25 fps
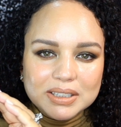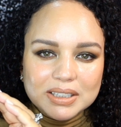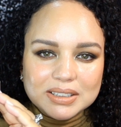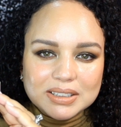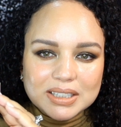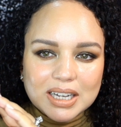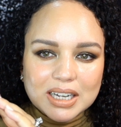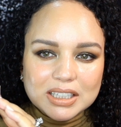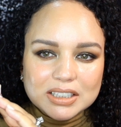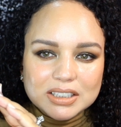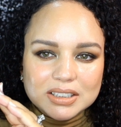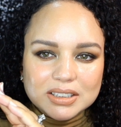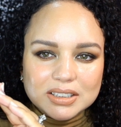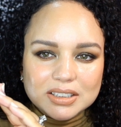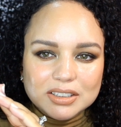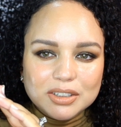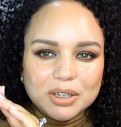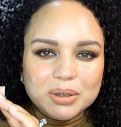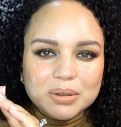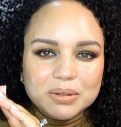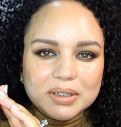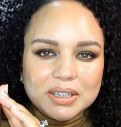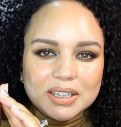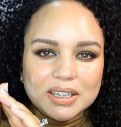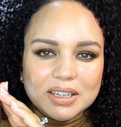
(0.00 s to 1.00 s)
Natasha
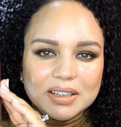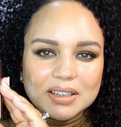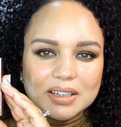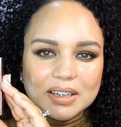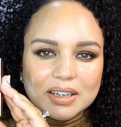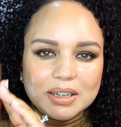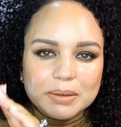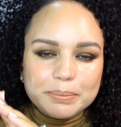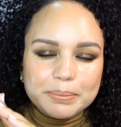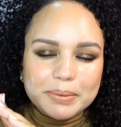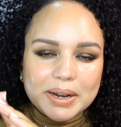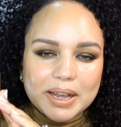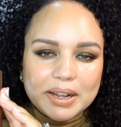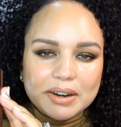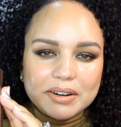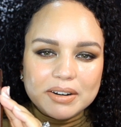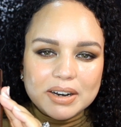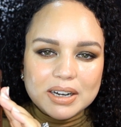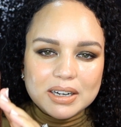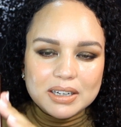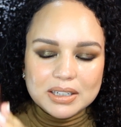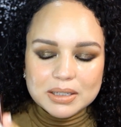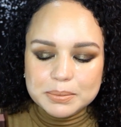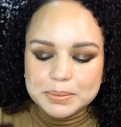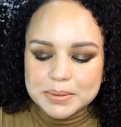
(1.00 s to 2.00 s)
Denona, the lip liner
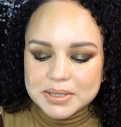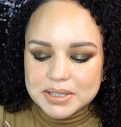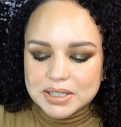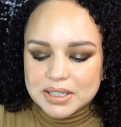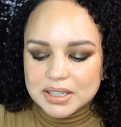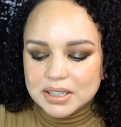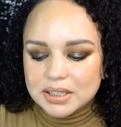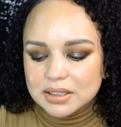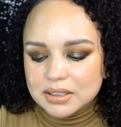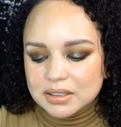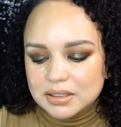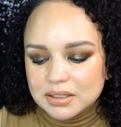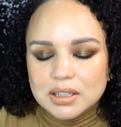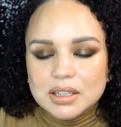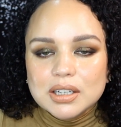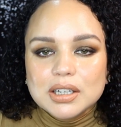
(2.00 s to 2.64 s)
and lipstick.